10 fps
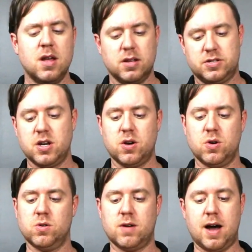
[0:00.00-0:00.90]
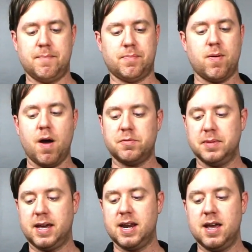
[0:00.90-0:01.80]
So I'm
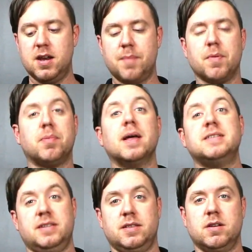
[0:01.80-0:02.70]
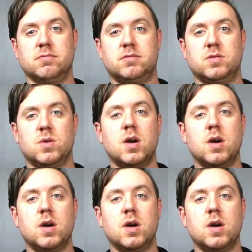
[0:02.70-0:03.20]
probably going to end up replacing those.